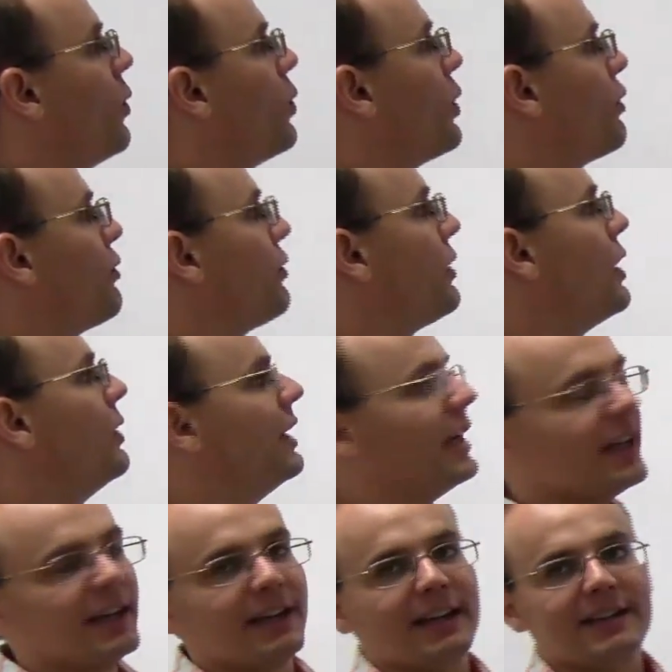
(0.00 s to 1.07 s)
we're
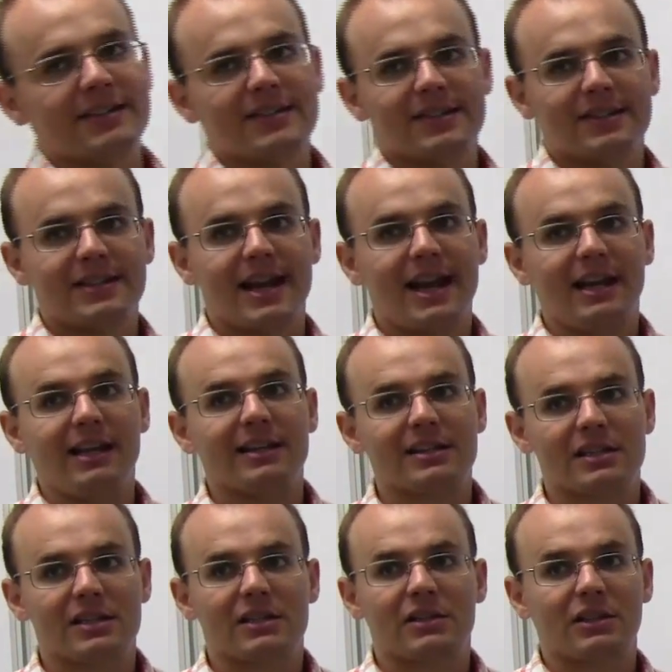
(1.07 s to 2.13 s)
floating an
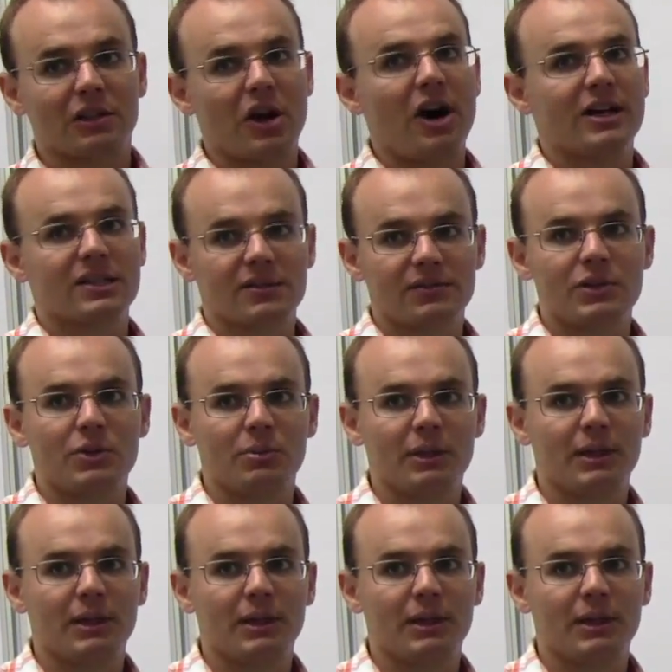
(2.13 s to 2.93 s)
instantaneous loss of two